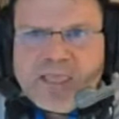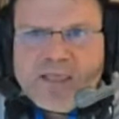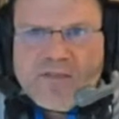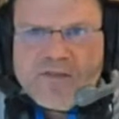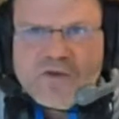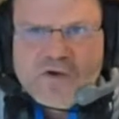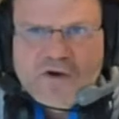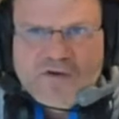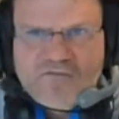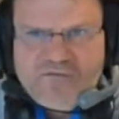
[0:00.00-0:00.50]

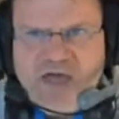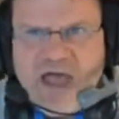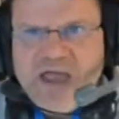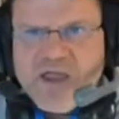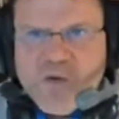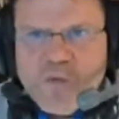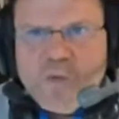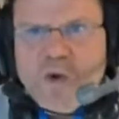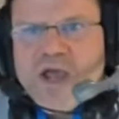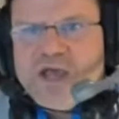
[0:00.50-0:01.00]
your
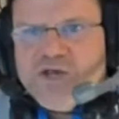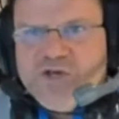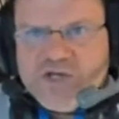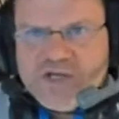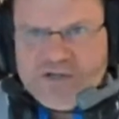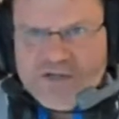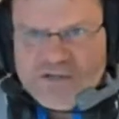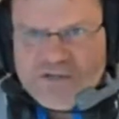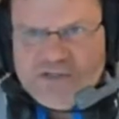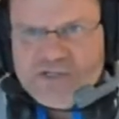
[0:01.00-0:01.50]

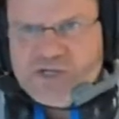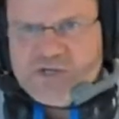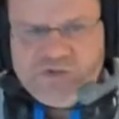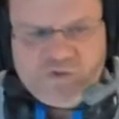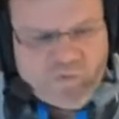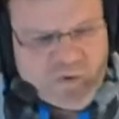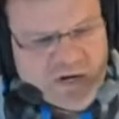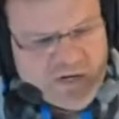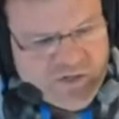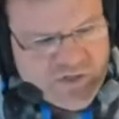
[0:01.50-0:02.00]
evaluation
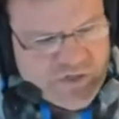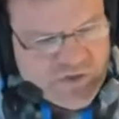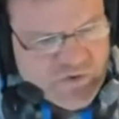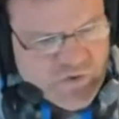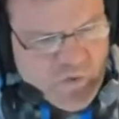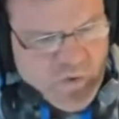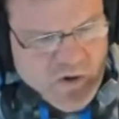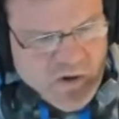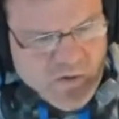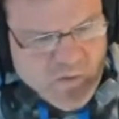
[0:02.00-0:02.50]
situation
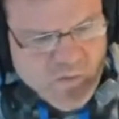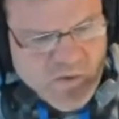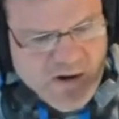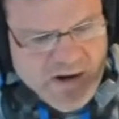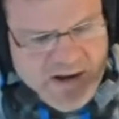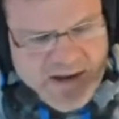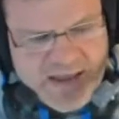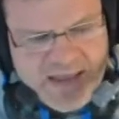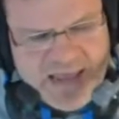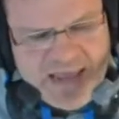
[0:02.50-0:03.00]
squared
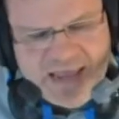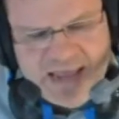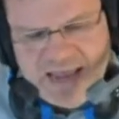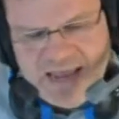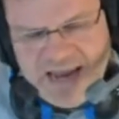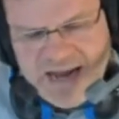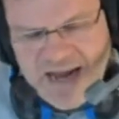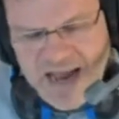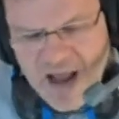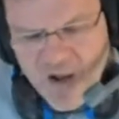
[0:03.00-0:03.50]
away.
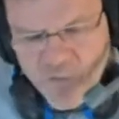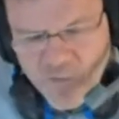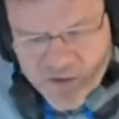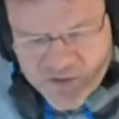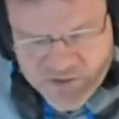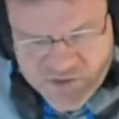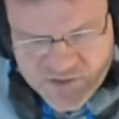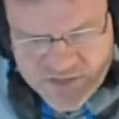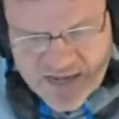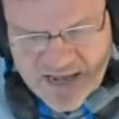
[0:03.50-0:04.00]
And I
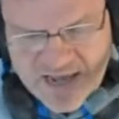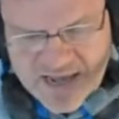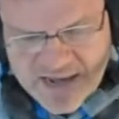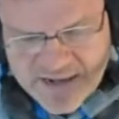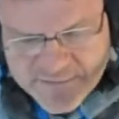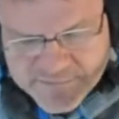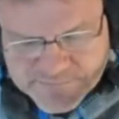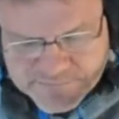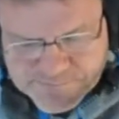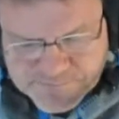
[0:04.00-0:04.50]
would
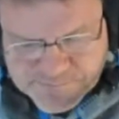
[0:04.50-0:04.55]
say